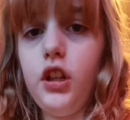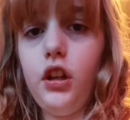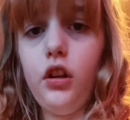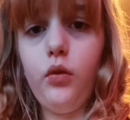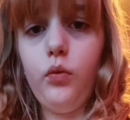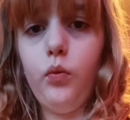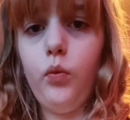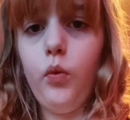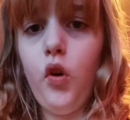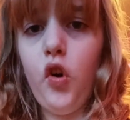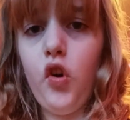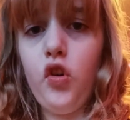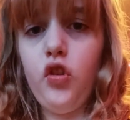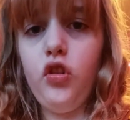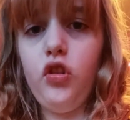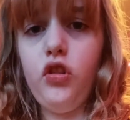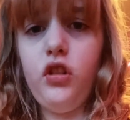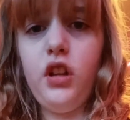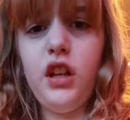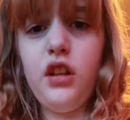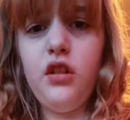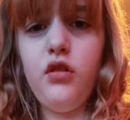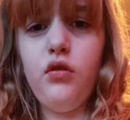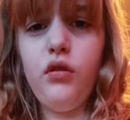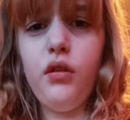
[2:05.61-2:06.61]
like water
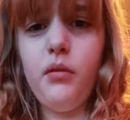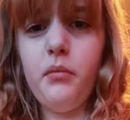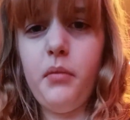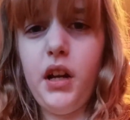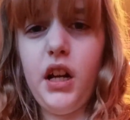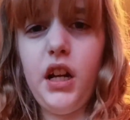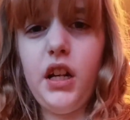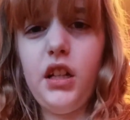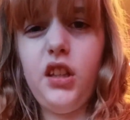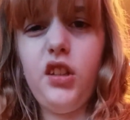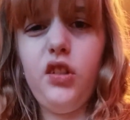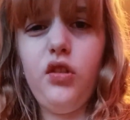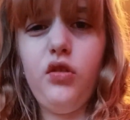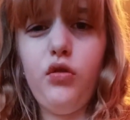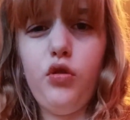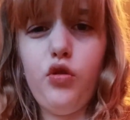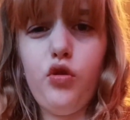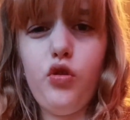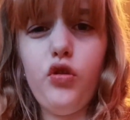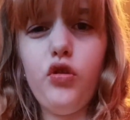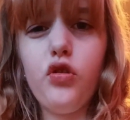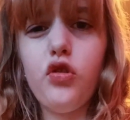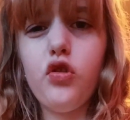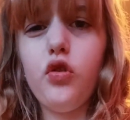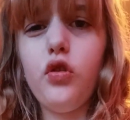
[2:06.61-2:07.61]
that you can buy at the
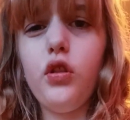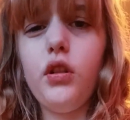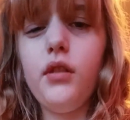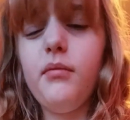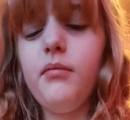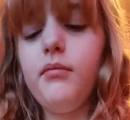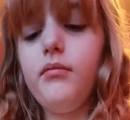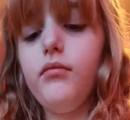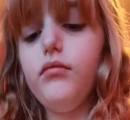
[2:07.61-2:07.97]
grocery store.